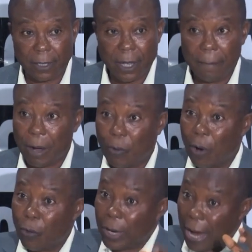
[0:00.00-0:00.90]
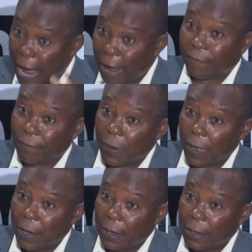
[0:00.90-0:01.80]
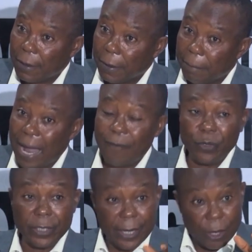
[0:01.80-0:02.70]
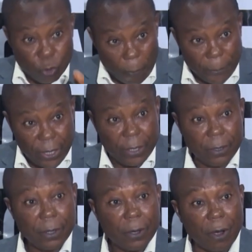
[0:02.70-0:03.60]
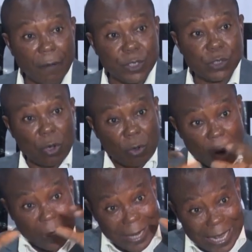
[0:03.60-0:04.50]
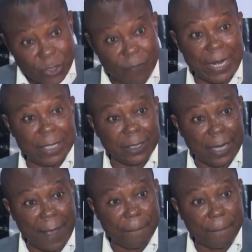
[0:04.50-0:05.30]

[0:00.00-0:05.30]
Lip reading: But what we have, by even the regrouping of the so-called class of 99